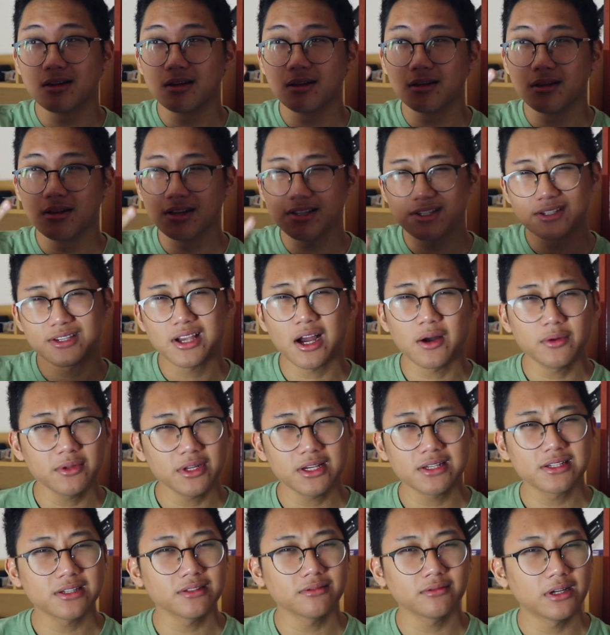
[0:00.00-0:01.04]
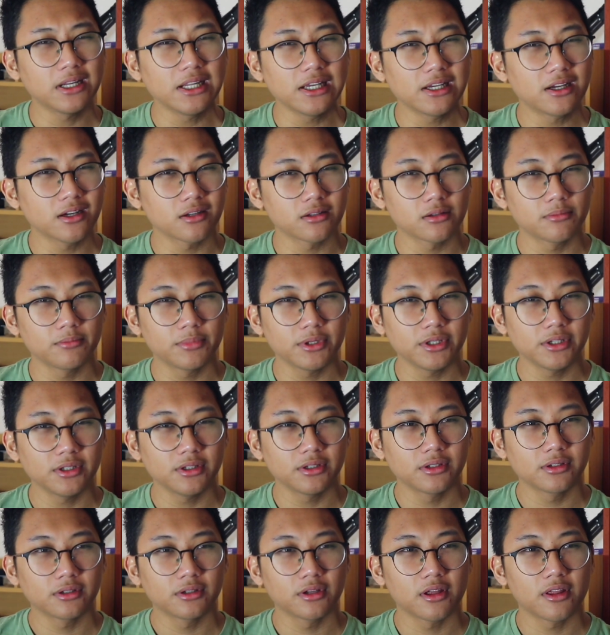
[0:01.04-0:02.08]
the sound isn't really gonna be
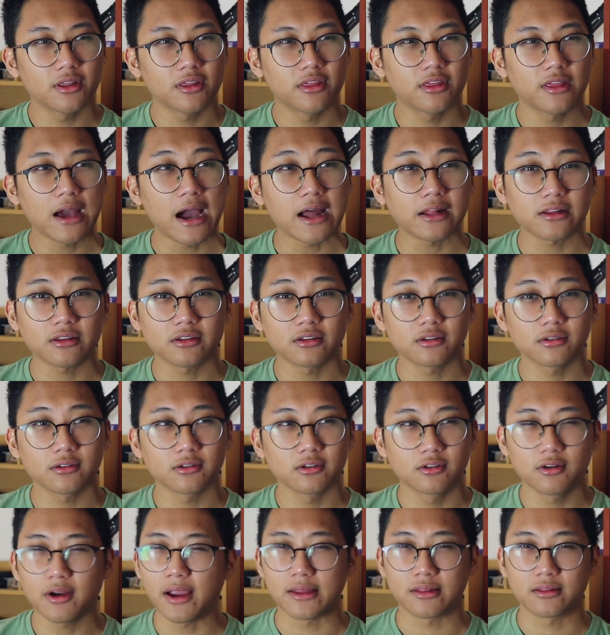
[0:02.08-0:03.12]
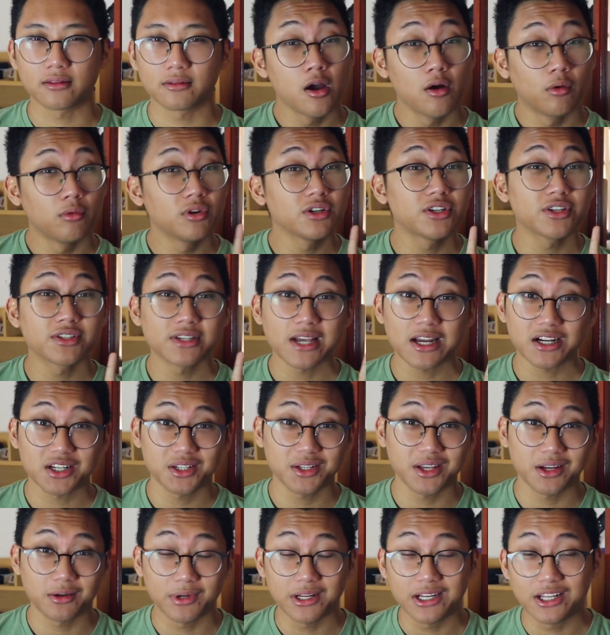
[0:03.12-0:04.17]
that great. Which is
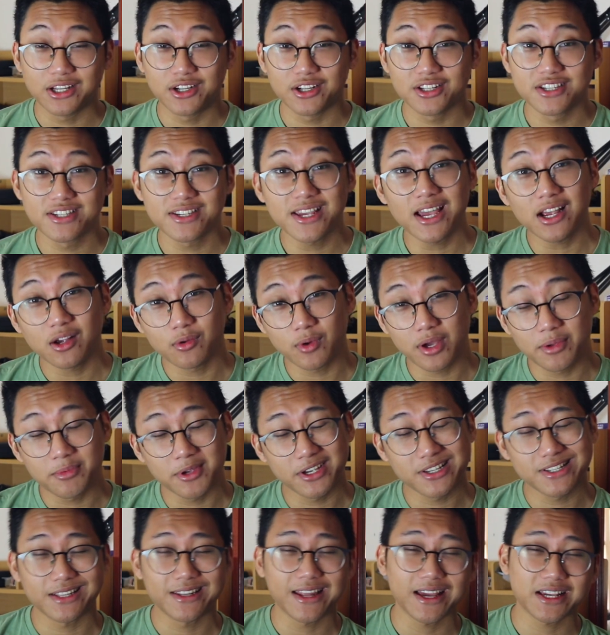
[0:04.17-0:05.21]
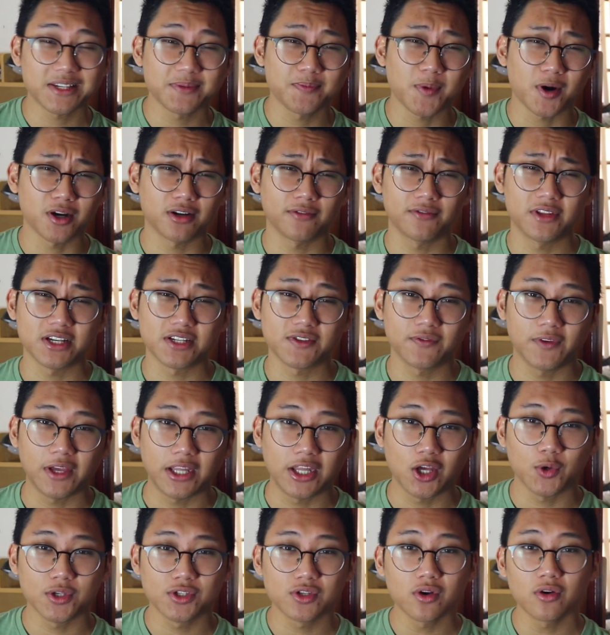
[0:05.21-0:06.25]
actually a really good segue because the next part of this
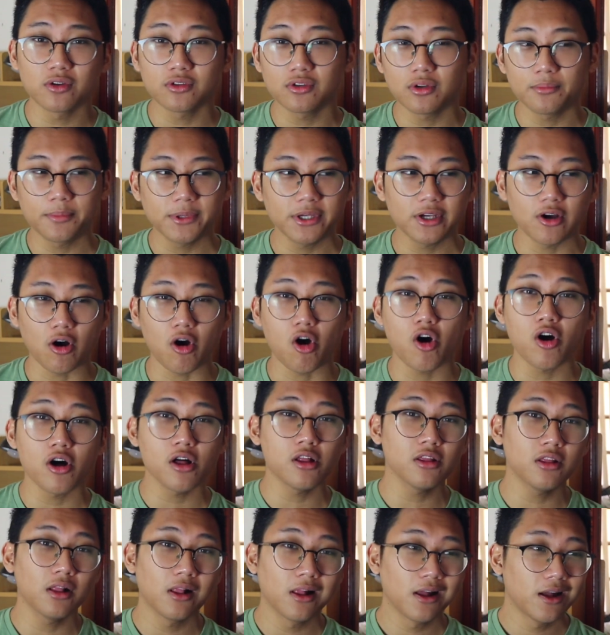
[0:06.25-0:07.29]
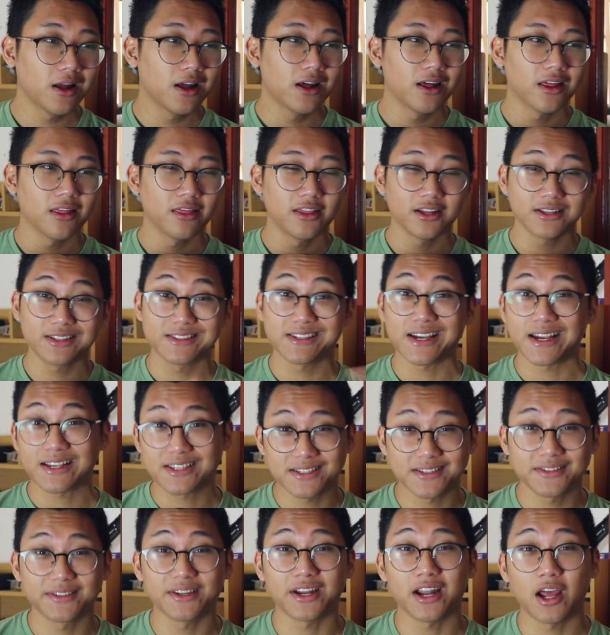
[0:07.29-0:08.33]
video is going to be all the
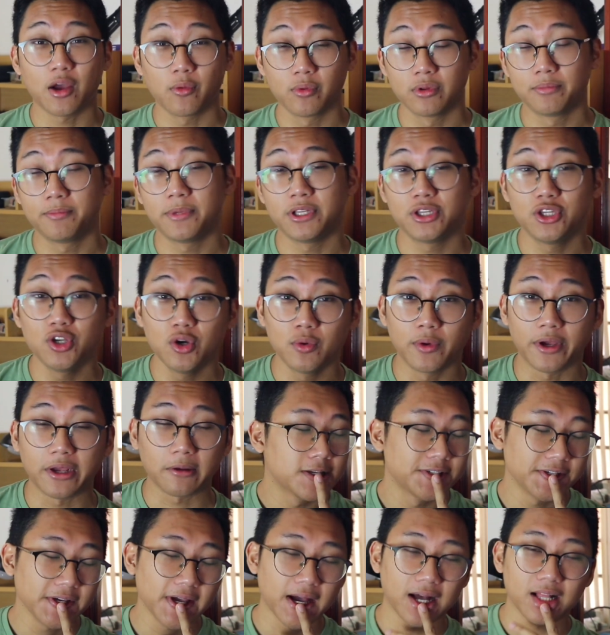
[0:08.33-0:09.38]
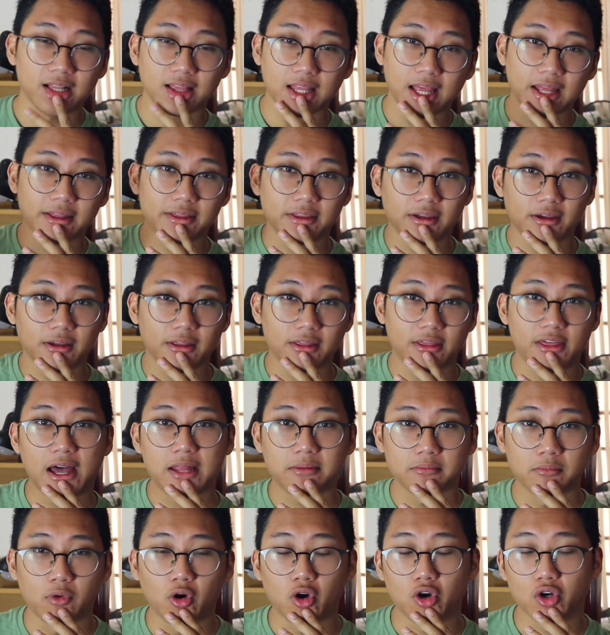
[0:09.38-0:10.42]
tests that I will be doing. So yeah, I'll let
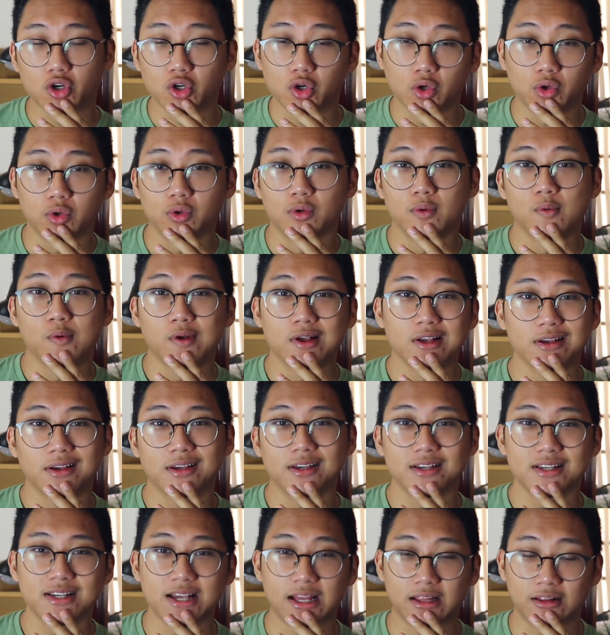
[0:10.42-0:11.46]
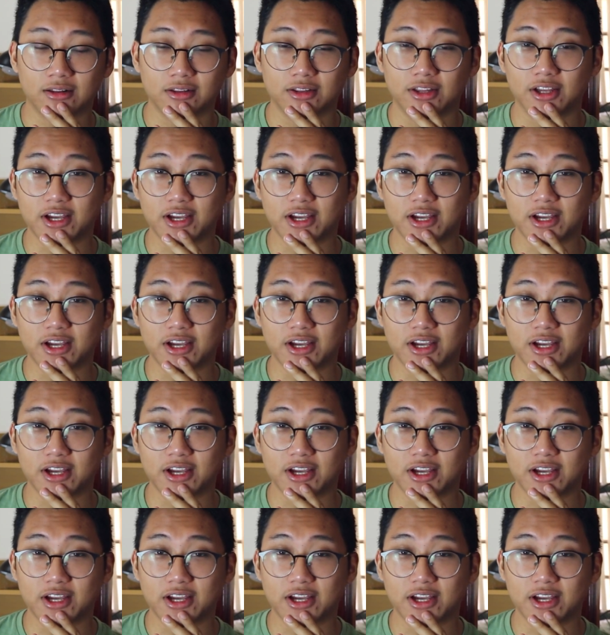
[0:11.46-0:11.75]
that Marco settle the